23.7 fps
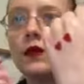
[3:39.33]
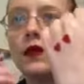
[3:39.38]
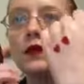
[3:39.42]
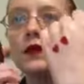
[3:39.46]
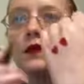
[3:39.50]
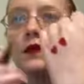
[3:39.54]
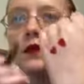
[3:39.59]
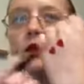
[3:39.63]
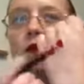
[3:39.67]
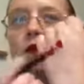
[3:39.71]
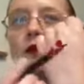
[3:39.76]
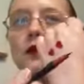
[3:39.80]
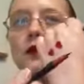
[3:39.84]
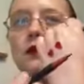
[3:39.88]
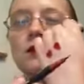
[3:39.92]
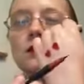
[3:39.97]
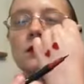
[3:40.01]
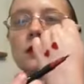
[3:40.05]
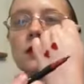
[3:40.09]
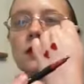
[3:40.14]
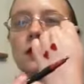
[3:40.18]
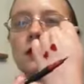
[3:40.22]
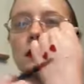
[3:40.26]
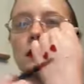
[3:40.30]
So this
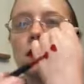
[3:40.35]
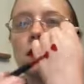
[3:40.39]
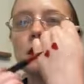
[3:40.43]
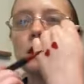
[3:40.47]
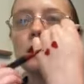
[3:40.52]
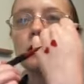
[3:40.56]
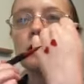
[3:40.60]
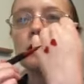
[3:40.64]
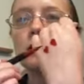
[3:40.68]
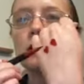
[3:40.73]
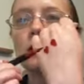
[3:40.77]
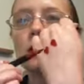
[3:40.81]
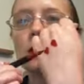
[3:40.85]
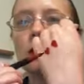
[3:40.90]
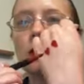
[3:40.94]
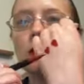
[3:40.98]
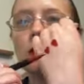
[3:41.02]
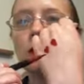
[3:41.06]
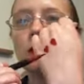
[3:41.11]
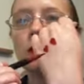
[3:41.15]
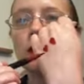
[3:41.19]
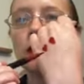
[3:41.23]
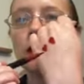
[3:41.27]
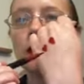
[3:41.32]
one is the
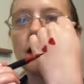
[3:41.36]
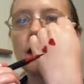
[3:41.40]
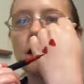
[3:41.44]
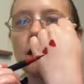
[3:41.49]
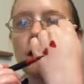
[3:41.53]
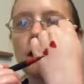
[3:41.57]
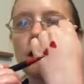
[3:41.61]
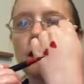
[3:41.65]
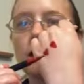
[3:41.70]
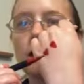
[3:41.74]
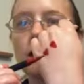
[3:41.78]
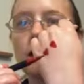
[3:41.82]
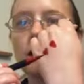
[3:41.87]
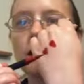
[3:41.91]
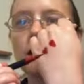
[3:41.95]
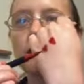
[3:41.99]
Rebel Raspberry.